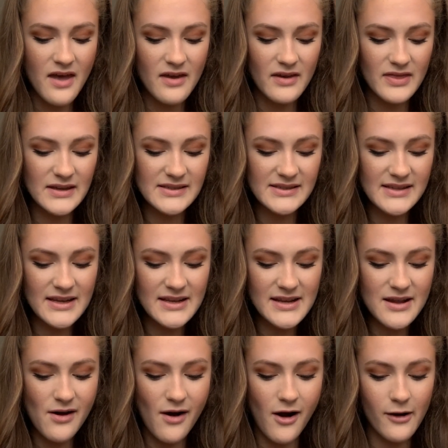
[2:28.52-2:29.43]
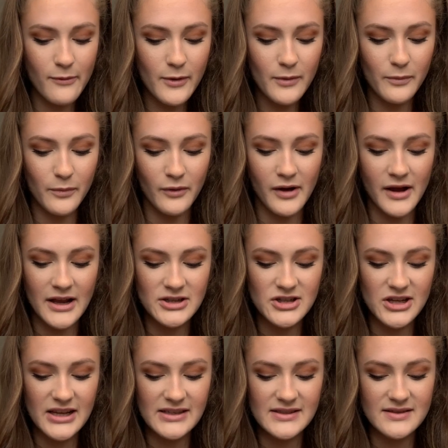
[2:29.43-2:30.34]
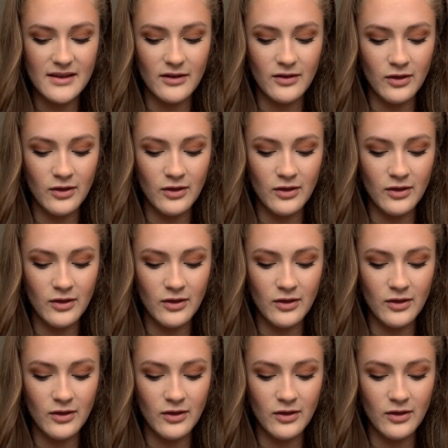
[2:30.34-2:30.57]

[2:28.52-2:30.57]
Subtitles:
The Sydney Harbour Bridge is the